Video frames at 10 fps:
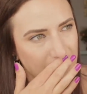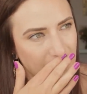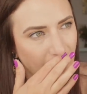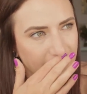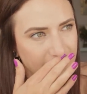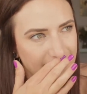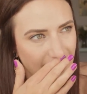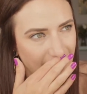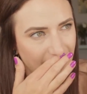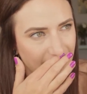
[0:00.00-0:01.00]
Tiger's
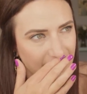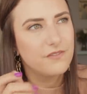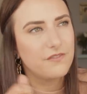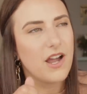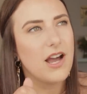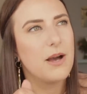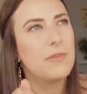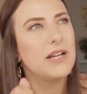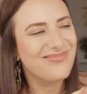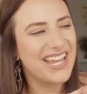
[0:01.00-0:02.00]
Eye
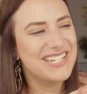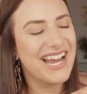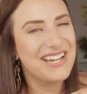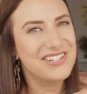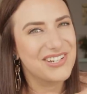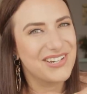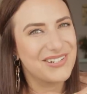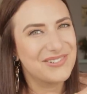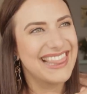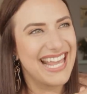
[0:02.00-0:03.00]
from
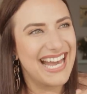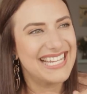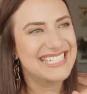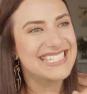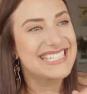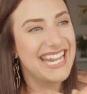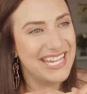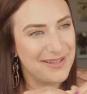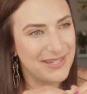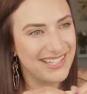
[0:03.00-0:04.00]
Adagio that
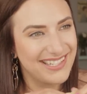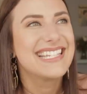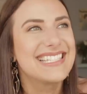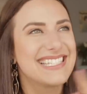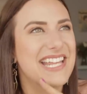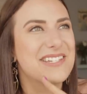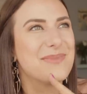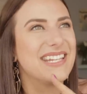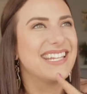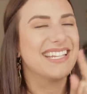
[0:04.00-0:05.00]
Tammy sent
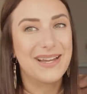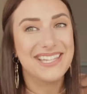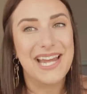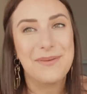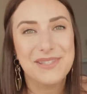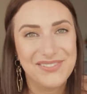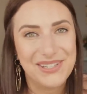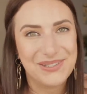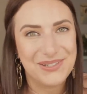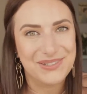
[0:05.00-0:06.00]
me, by the time this
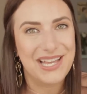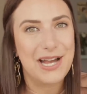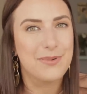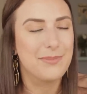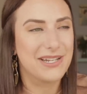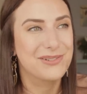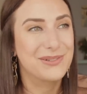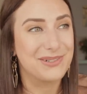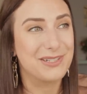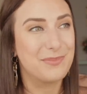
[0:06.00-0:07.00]
video goes up, I'm
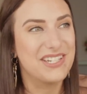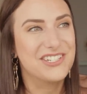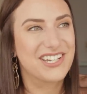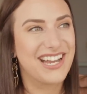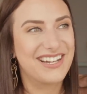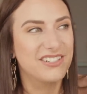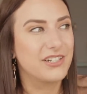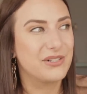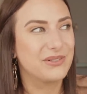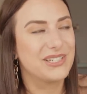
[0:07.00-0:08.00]
actually going to be in Chicago
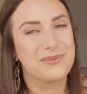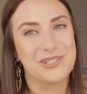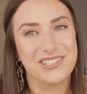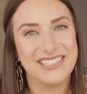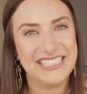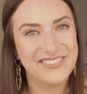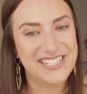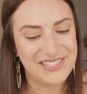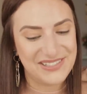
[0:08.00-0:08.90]
and I know that's where she lives.